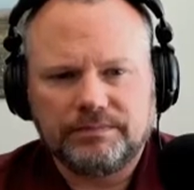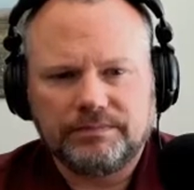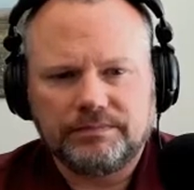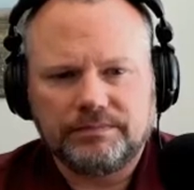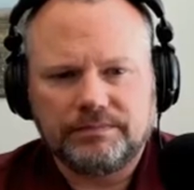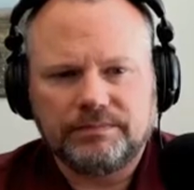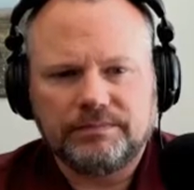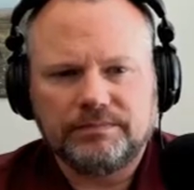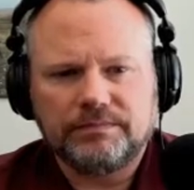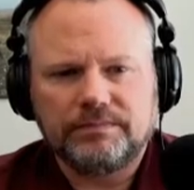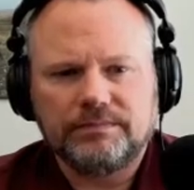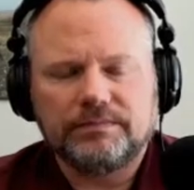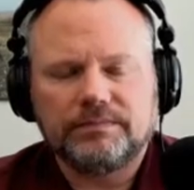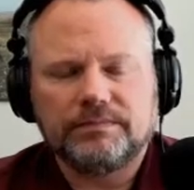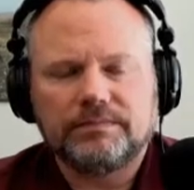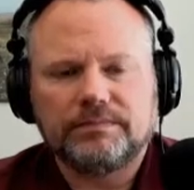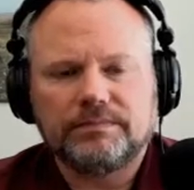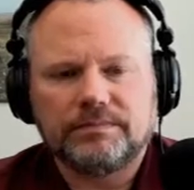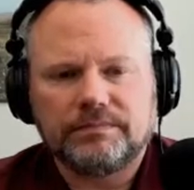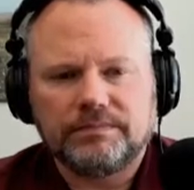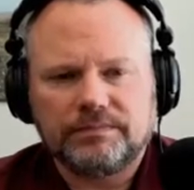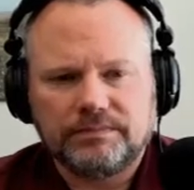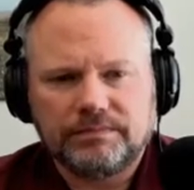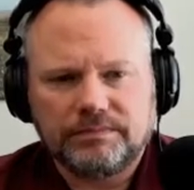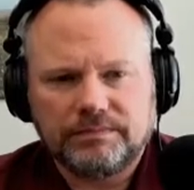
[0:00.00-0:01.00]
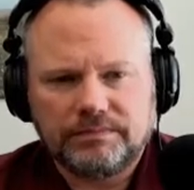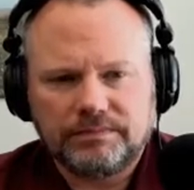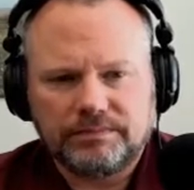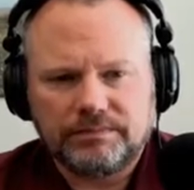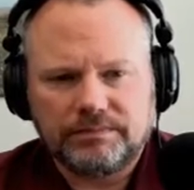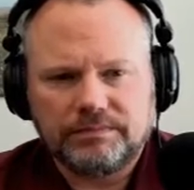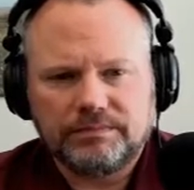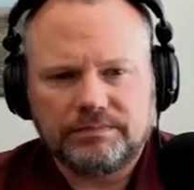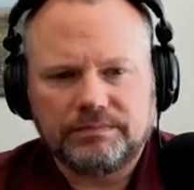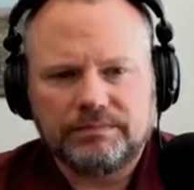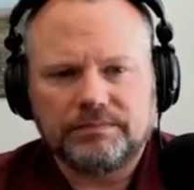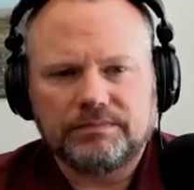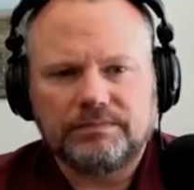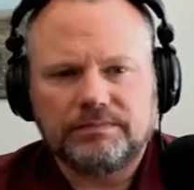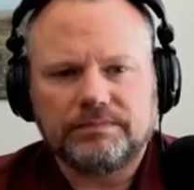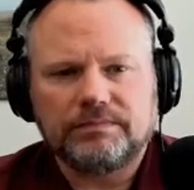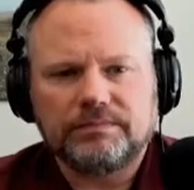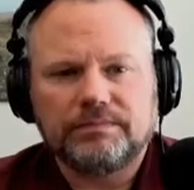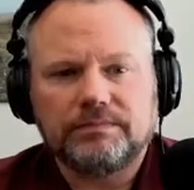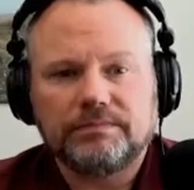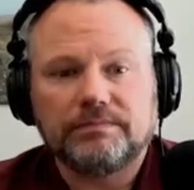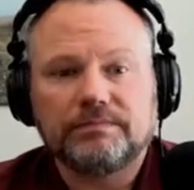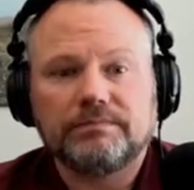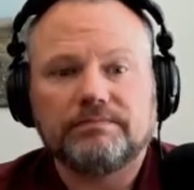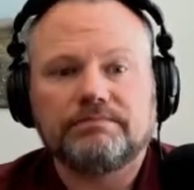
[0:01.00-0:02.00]

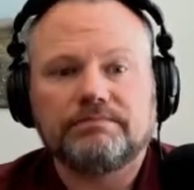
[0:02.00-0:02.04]
This person isn't speaking.